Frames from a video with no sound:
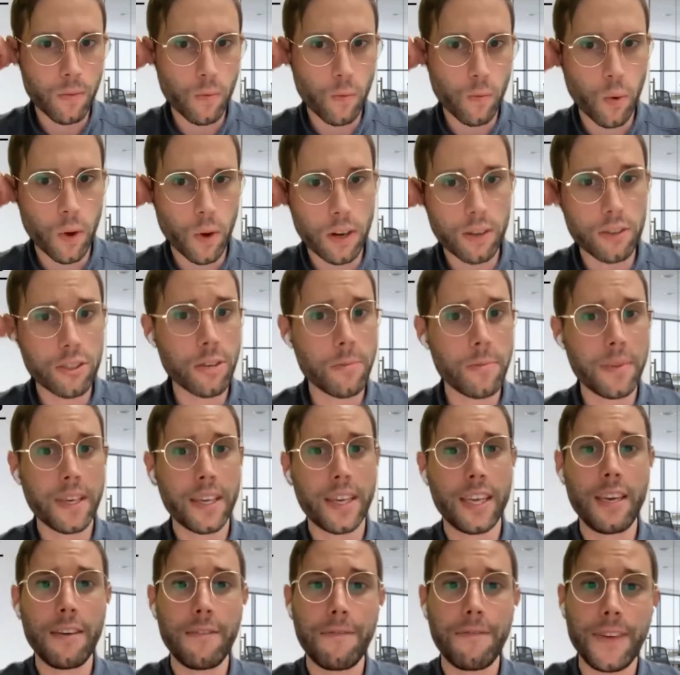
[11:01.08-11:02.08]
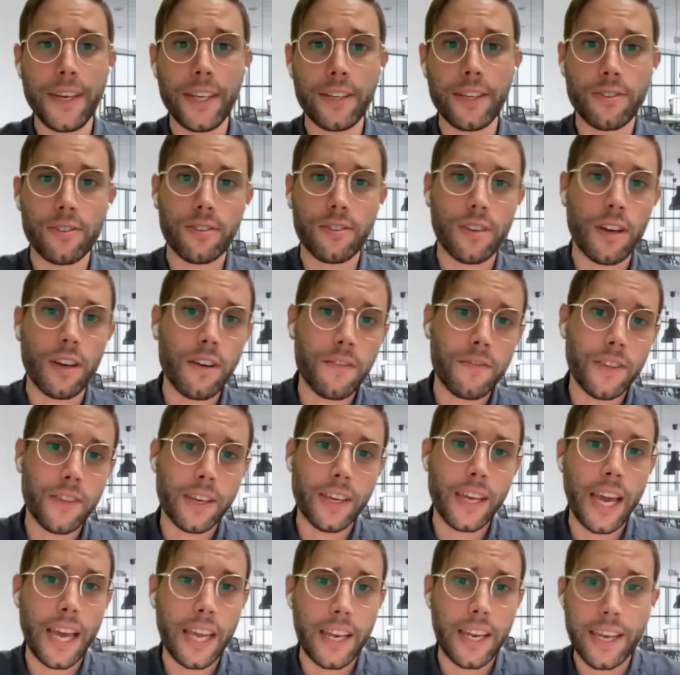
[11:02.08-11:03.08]
what are some of the key features of
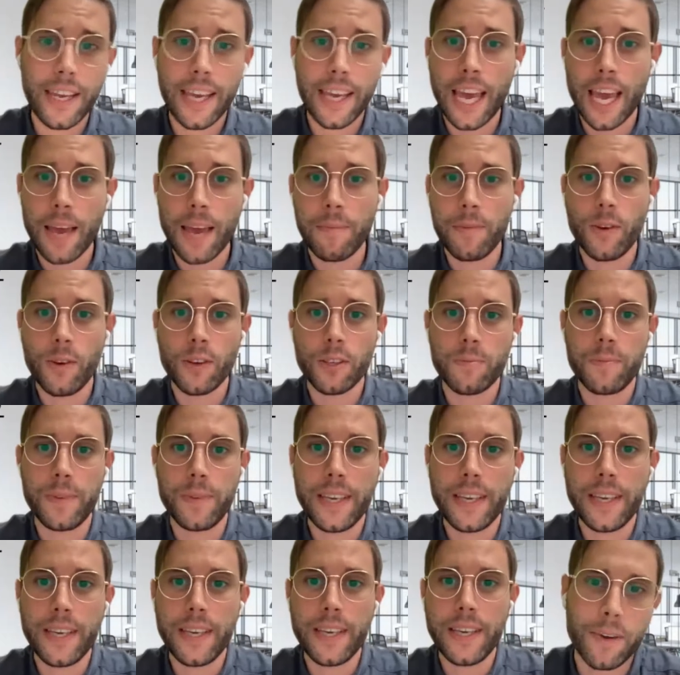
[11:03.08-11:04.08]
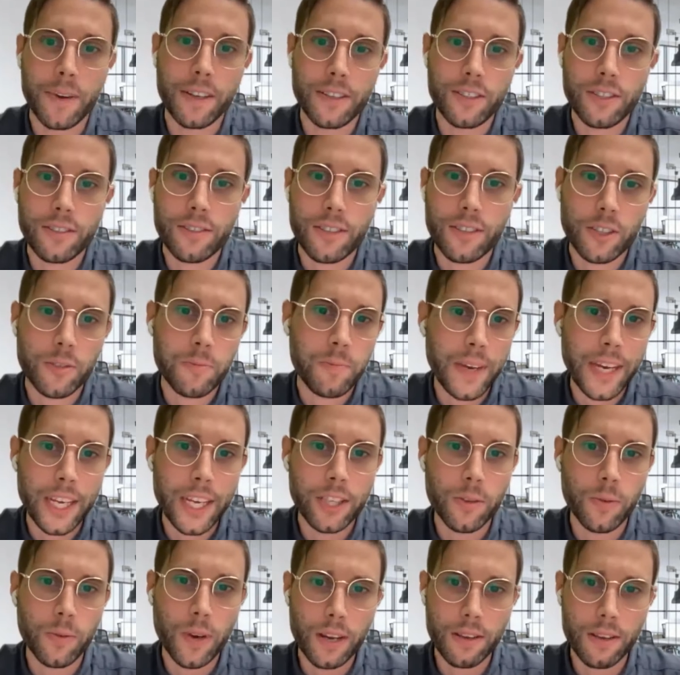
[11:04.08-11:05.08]
the Kdcam USB camera? Just
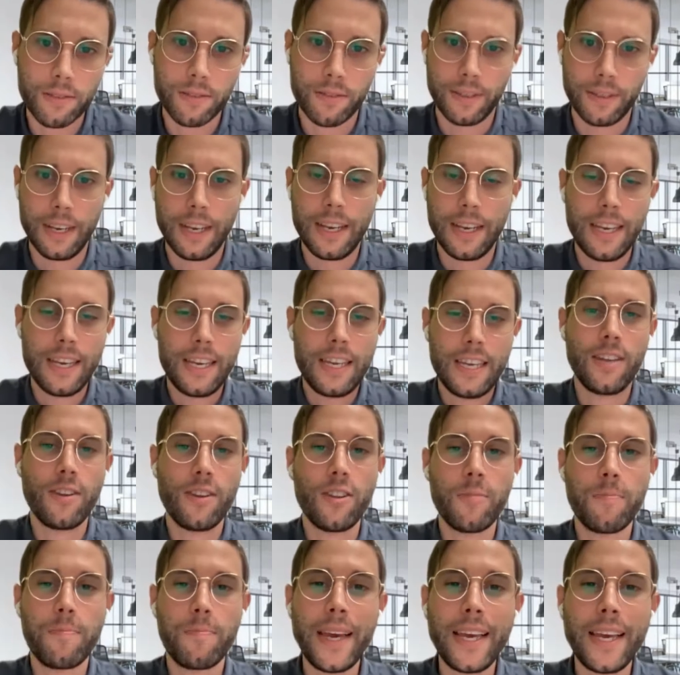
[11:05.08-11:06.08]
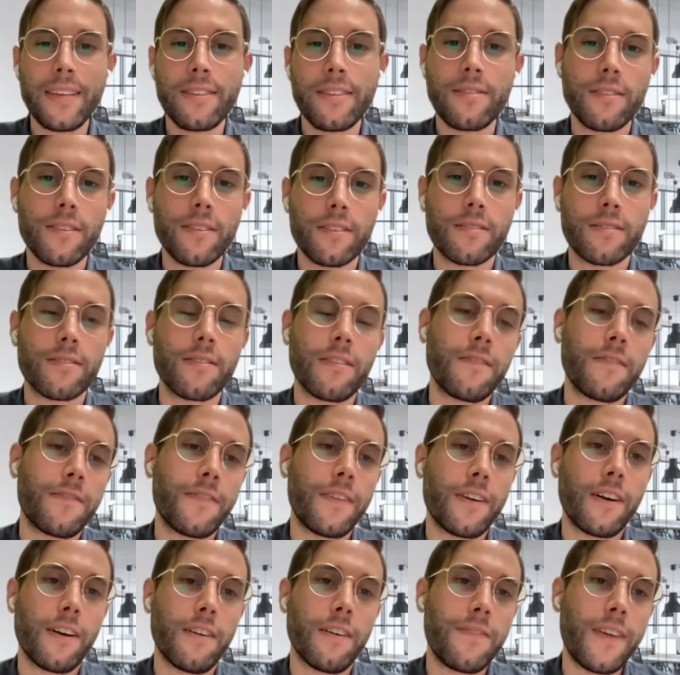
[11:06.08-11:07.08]
explain to us, the basics
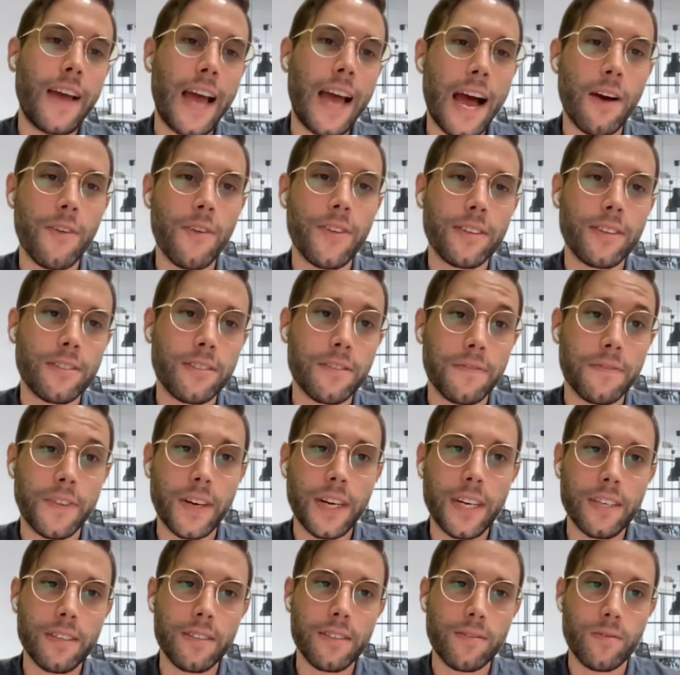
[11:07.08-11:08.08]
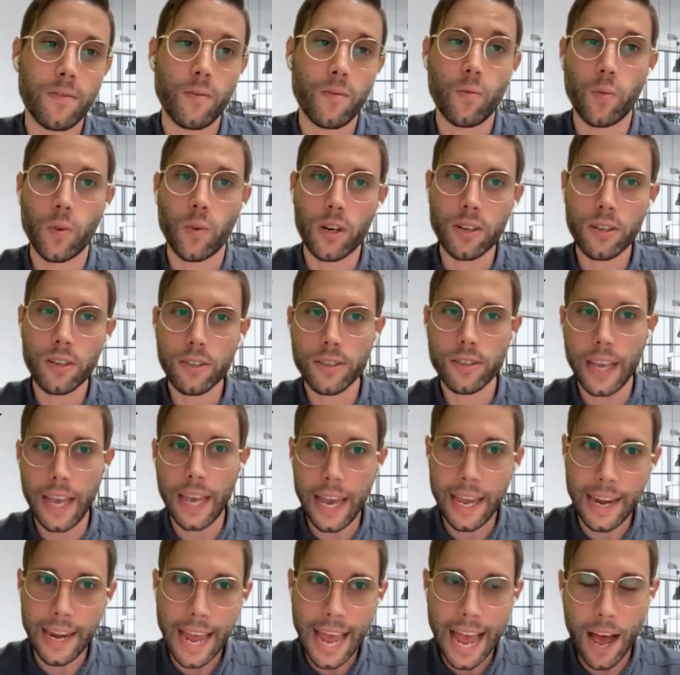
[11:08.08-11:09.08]
of how this device works
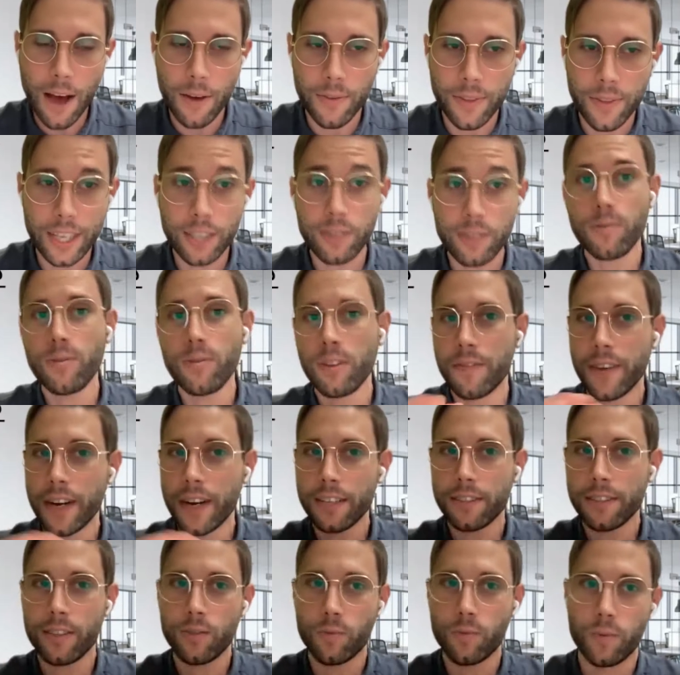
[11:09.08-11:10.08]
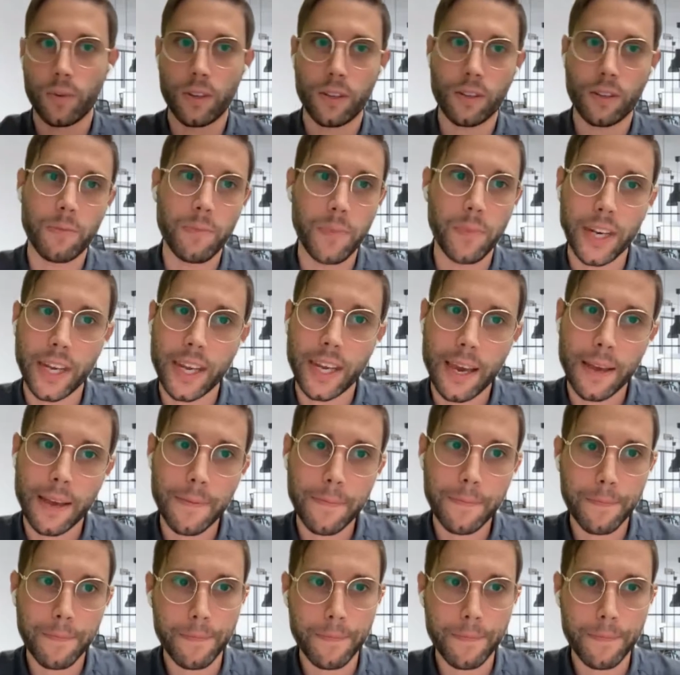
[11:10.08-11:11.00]
and how these two devices will communicate.